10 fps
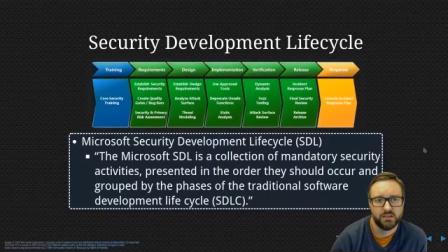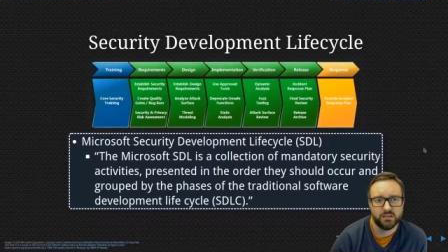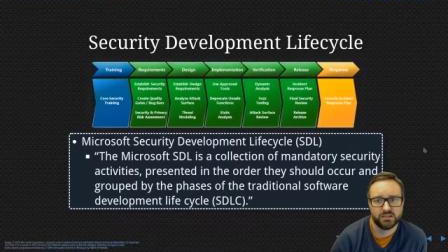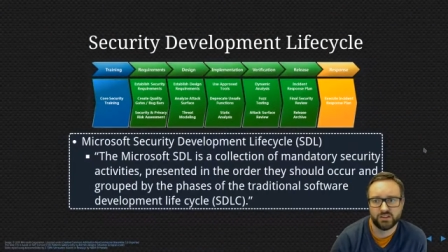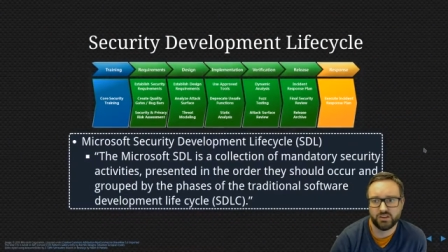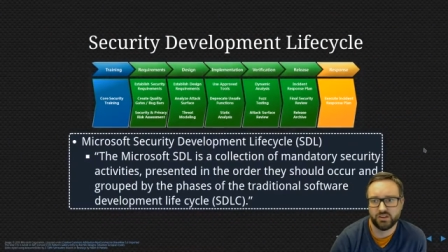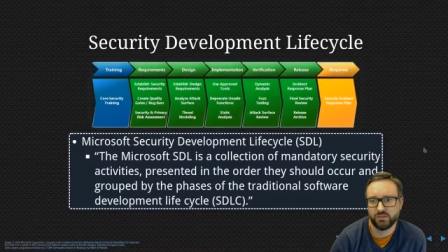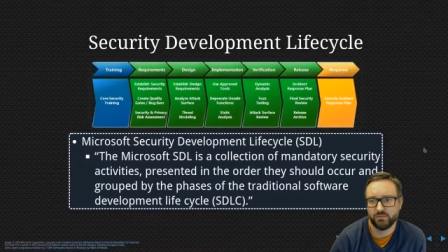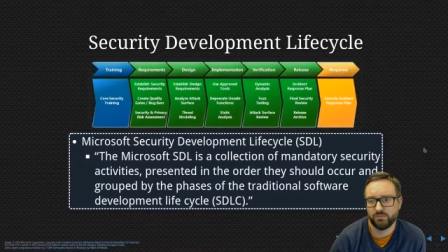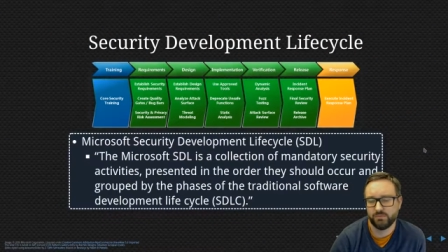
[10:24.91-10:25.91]
So
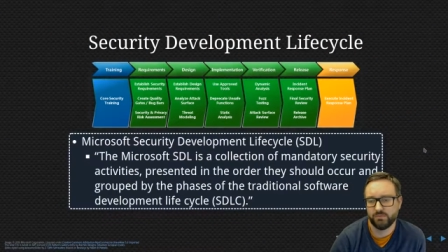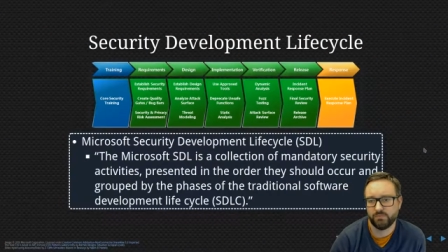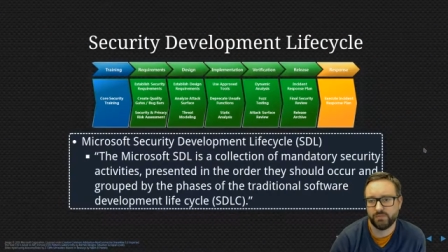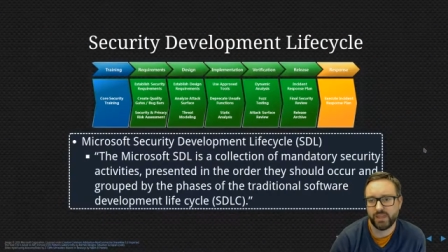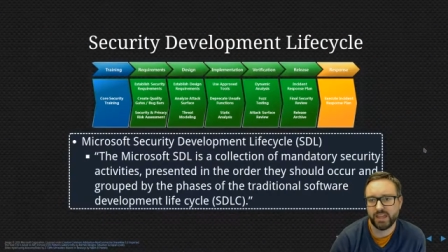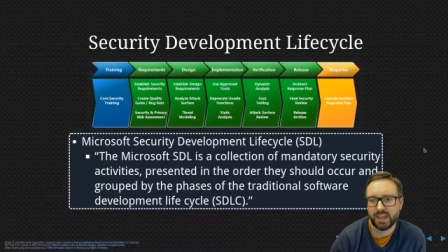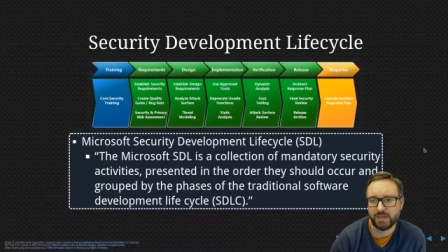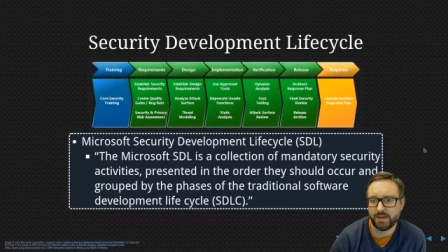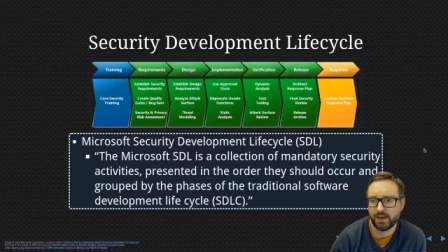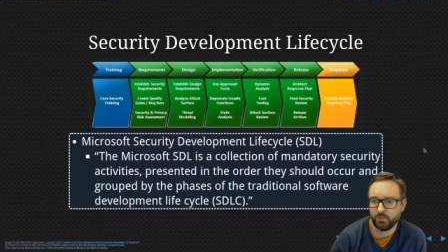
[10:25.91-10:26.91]
they came
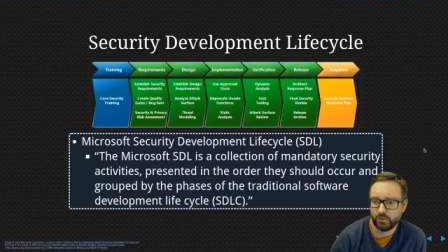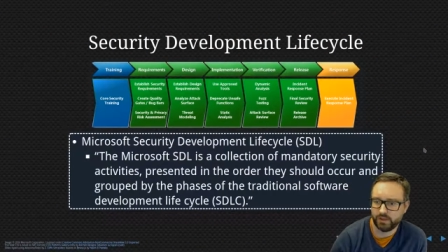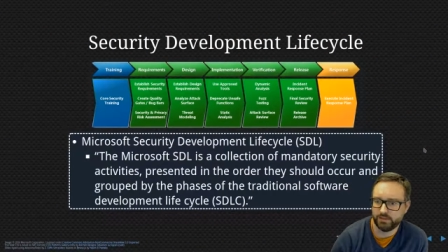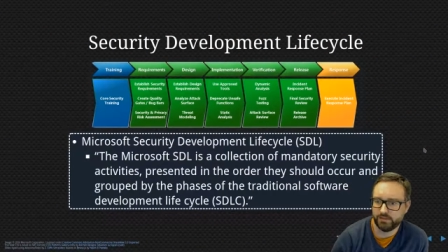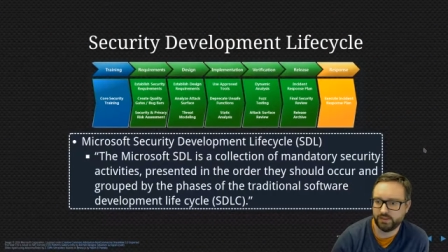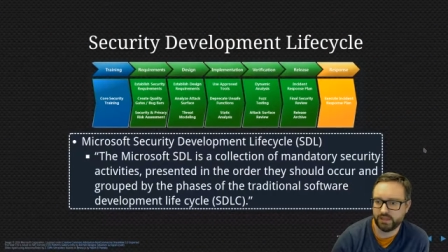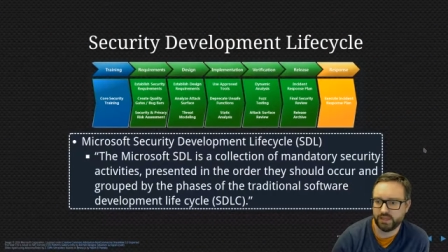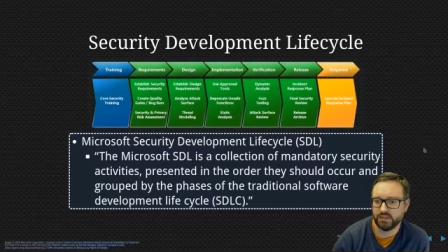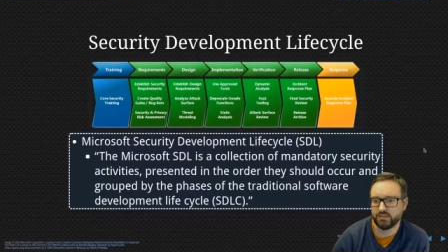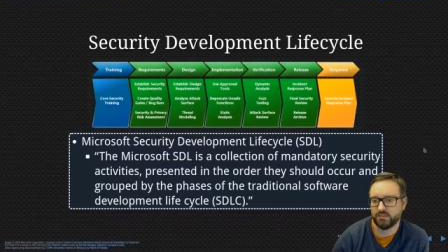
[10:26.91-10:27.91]
out with
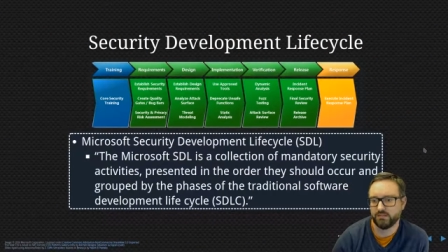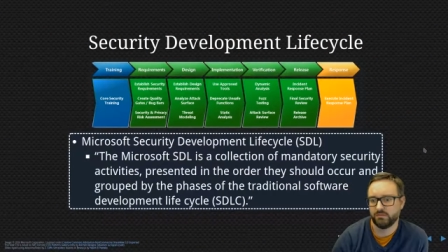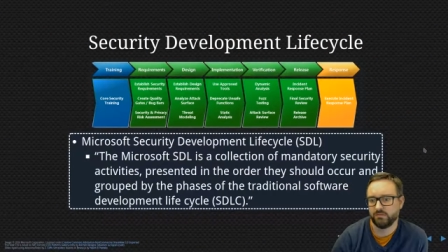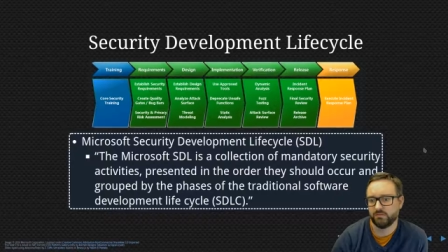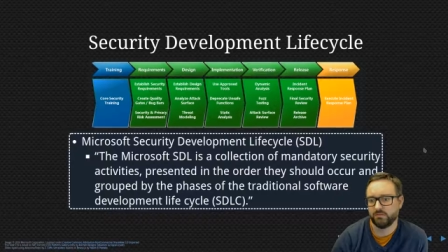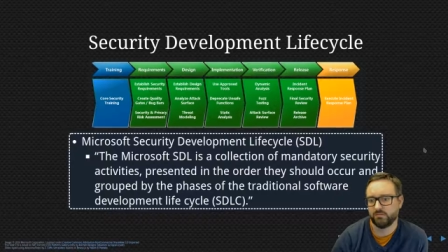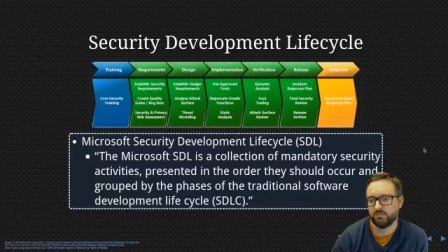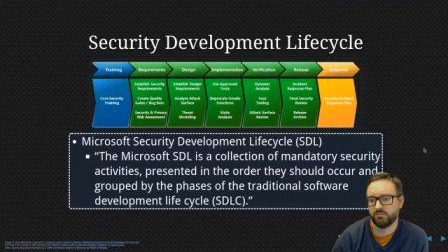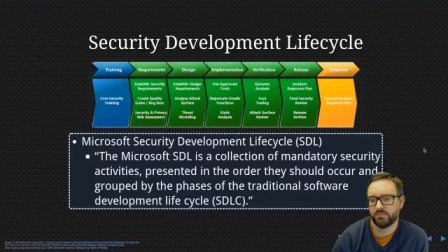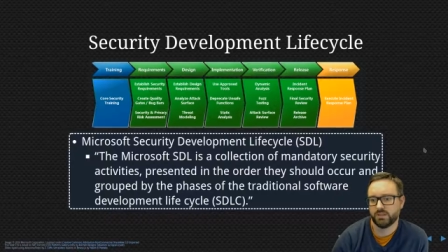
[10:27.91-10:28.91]
the
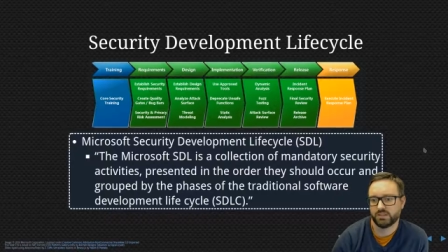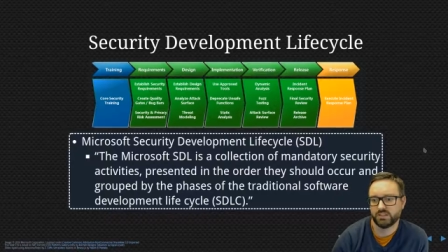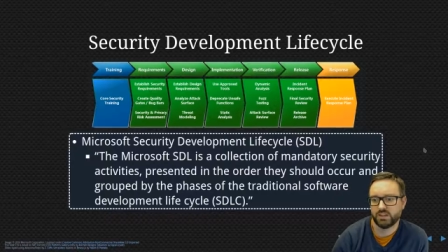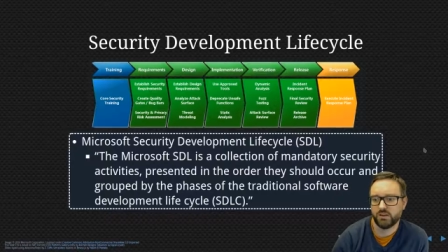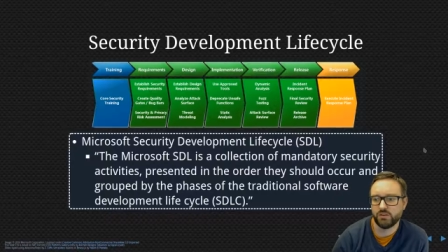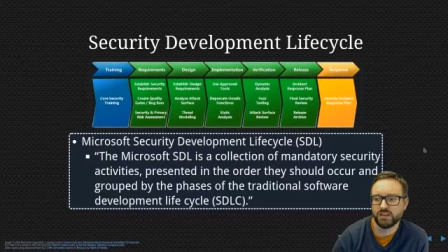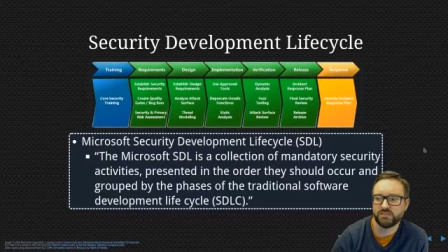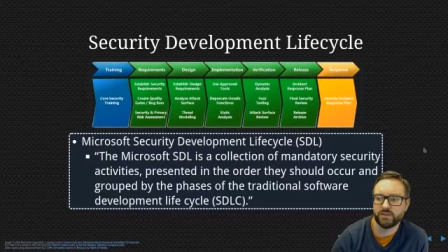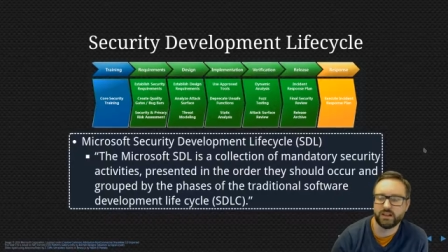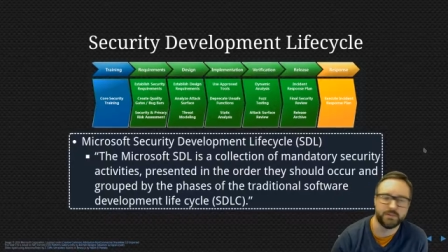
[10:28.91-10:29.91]
security
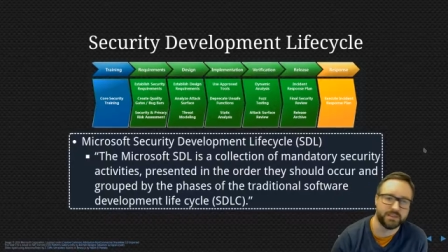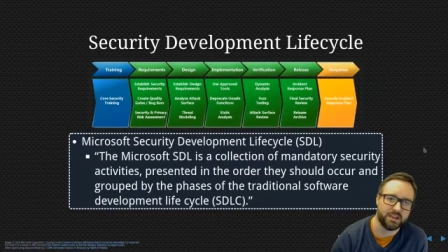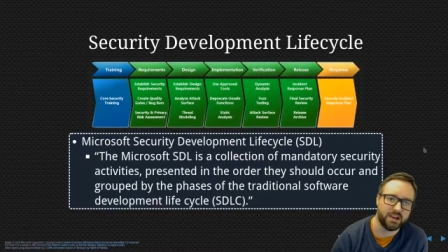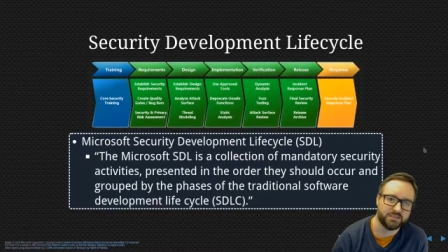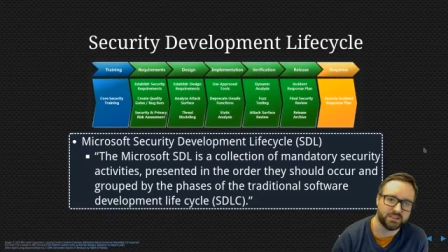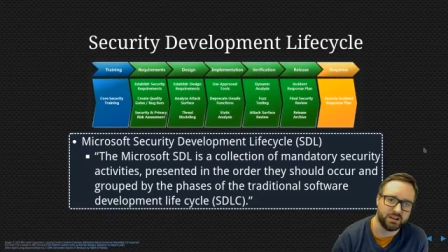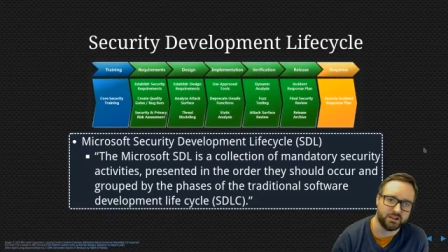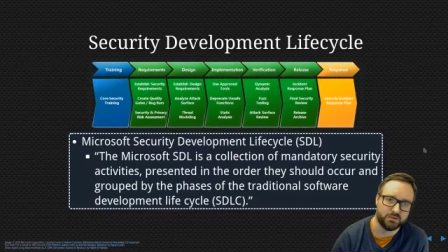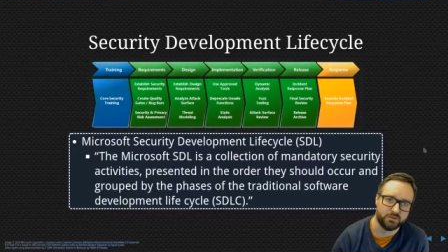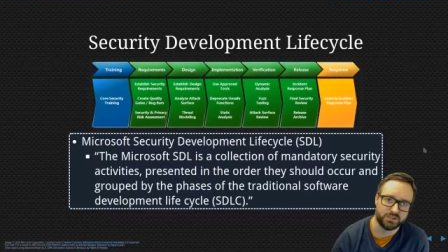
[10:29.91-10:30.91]
development lifecycle,
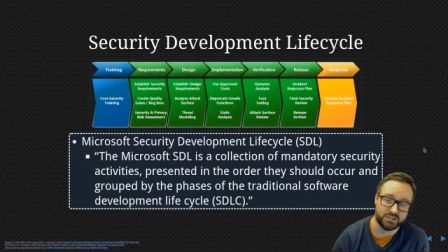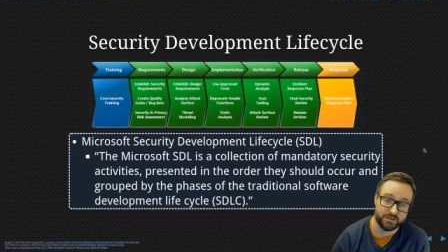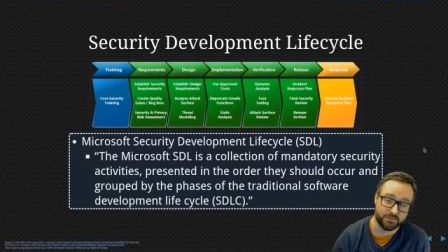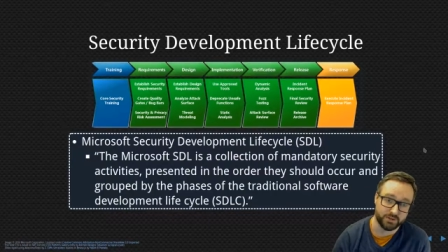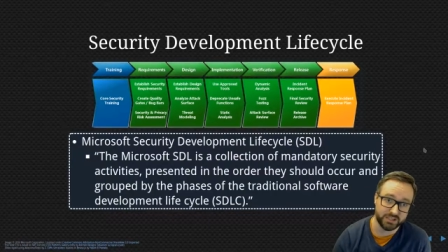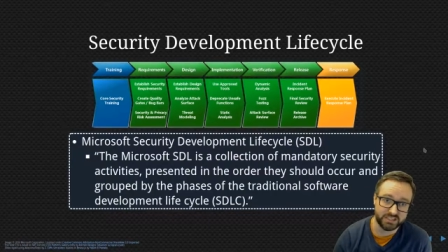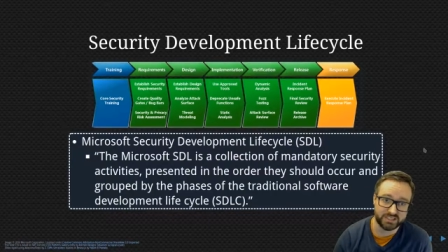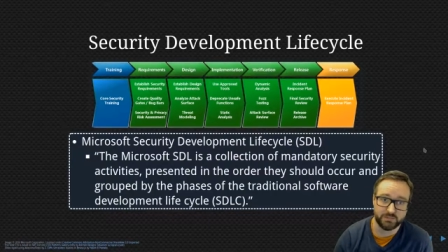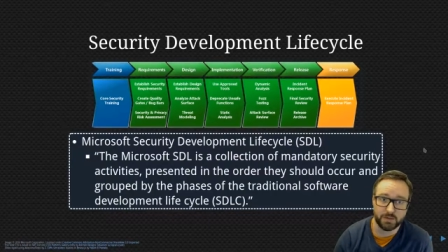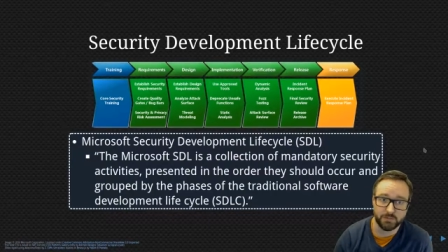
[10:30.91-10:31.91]
which they've released to the
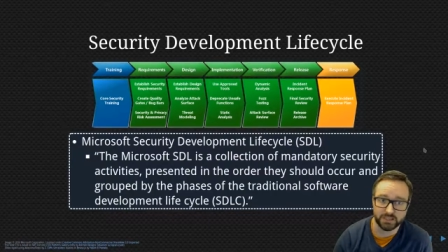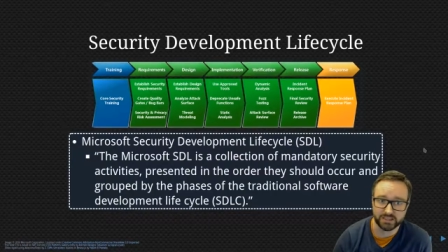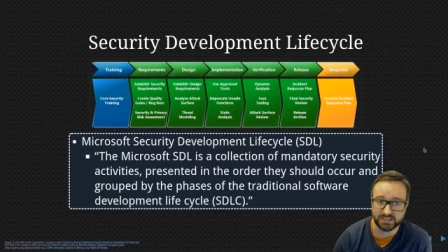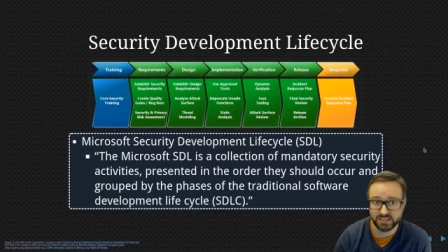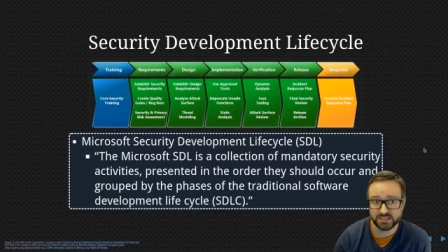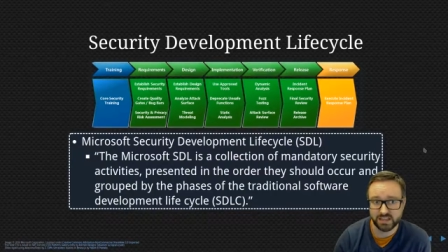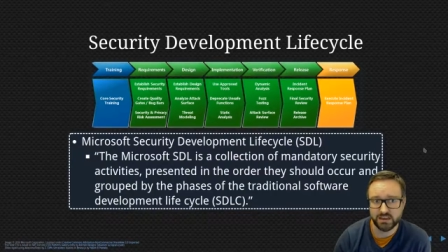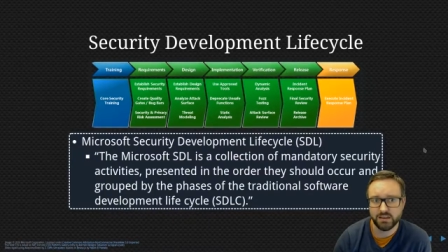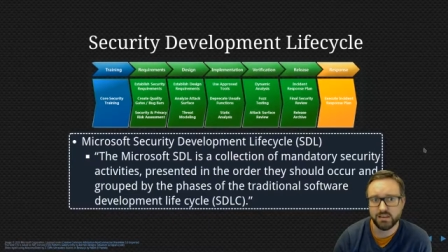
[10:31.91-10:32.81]
public since then,